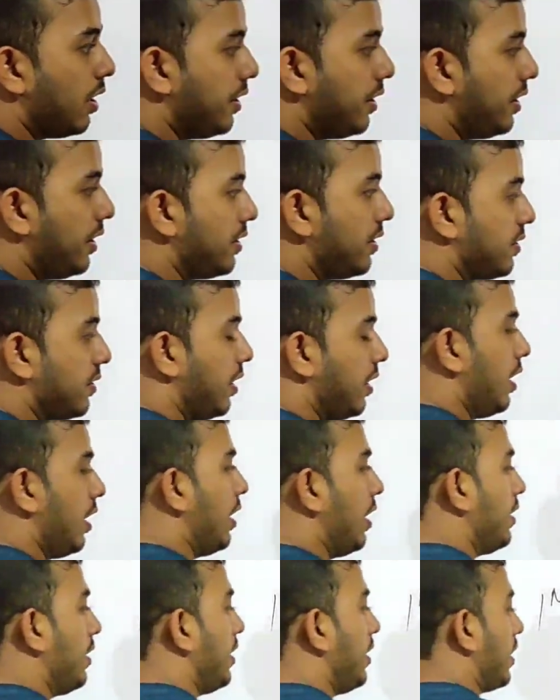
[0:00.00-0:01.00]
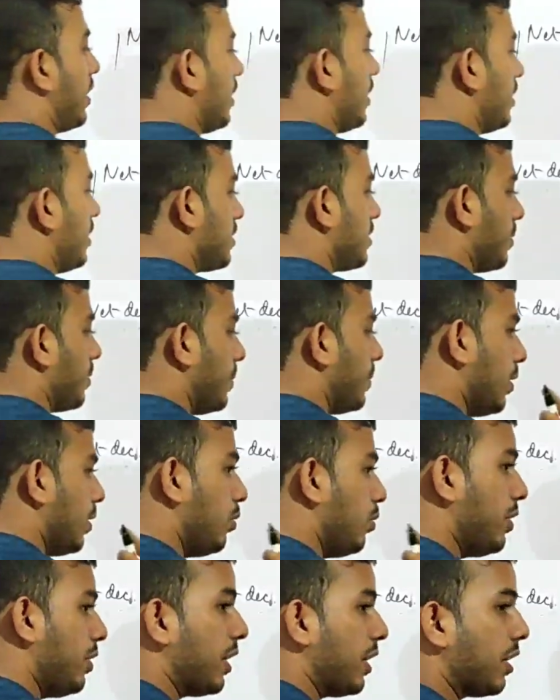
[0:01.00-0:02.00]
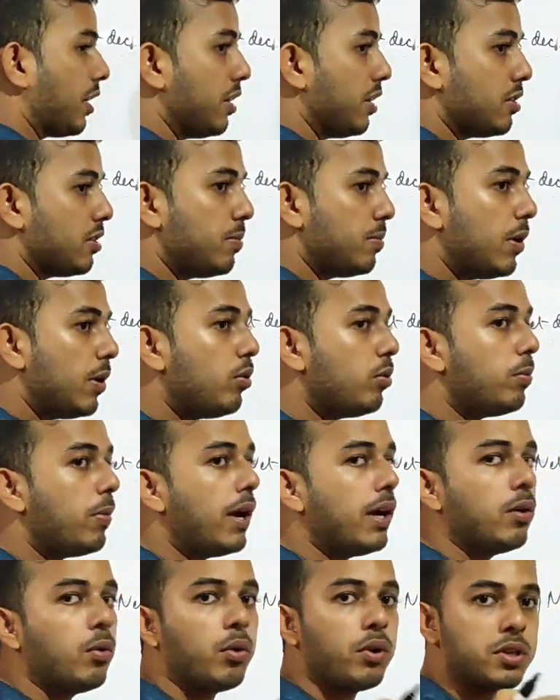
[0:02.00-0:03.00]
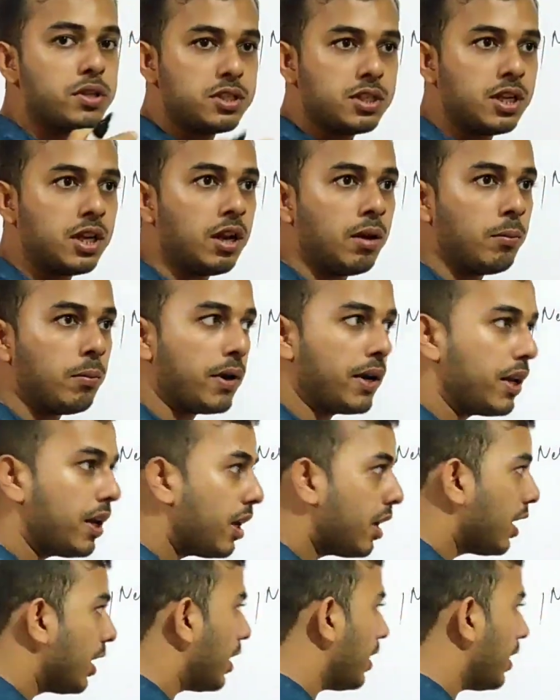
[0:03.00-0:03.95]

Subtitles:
that is decreased value by original number.